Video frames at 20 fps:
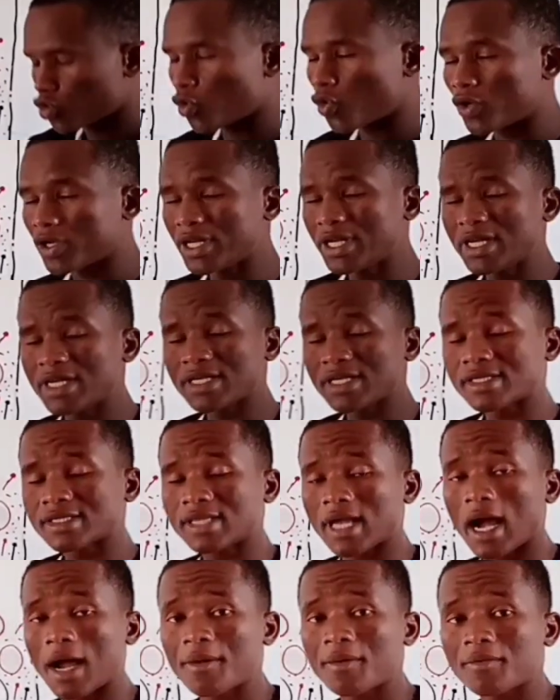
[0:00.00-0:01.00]
So within
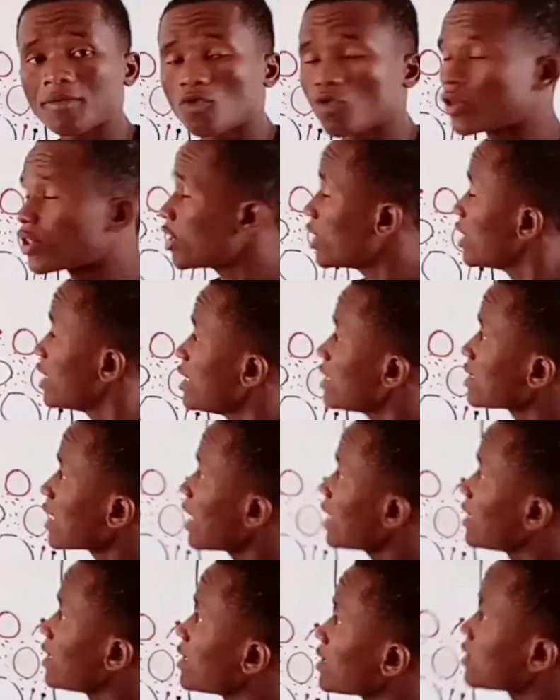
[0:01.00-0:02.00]
this
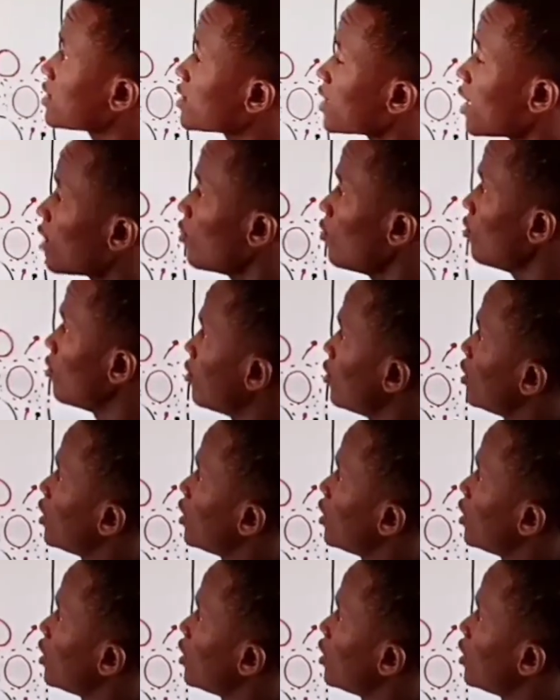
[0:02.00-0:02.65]
inside this cell,